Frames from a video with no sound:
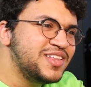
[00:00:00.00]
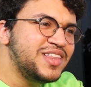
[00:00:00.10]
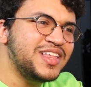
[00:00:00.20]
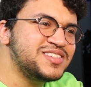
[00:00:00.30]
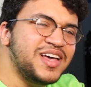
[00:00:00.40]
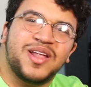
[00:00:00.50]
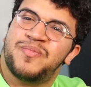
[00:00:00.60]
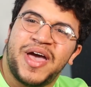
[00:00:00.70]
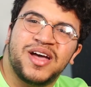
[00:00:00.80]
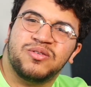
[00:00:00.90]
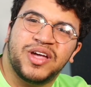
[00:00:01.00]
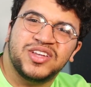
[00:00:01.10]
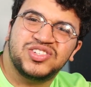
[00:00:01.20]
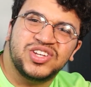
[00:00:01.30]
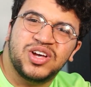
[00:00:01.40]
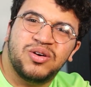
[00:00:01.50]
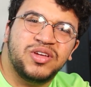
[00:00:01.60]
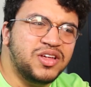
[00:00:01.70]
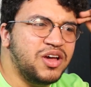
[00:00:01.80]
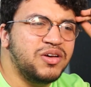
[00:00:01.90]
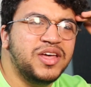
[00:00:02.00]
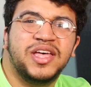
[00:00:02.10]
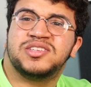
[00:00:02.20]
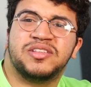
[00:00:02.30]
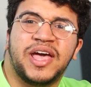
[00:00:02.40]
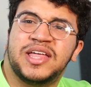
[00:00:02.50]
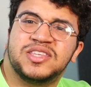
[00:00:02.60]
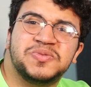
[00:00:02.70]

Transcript: that's not a bad ratio. You know, he's only had